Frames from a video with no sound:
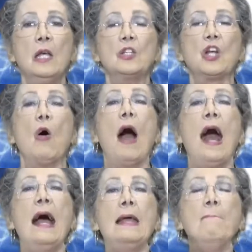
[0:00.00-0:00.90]
So
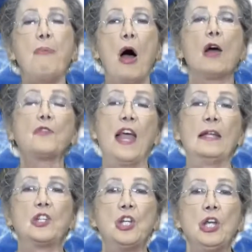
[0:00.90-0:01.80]
I impart
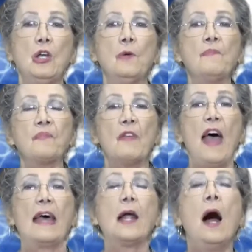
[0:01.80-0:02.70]
that to you,
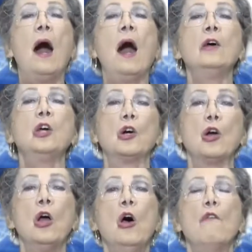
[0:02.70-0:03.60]
that
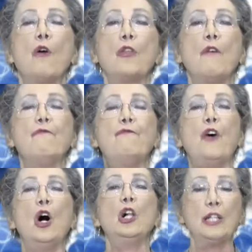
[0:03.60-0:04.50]
hunger for the
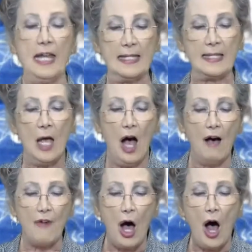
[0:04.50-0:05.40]
fullness
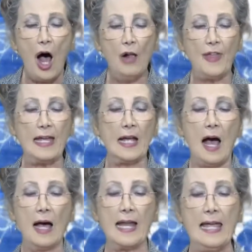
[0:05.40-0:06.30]
of all that
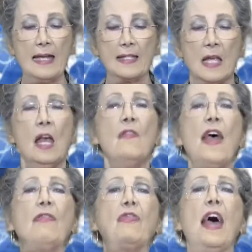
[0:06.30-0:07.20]
God is.
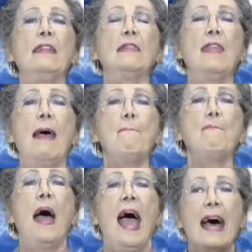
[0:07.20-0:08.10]
That
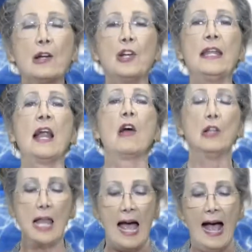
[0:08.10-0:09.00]
pattern in
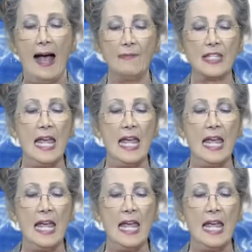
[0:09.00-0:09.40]
our lives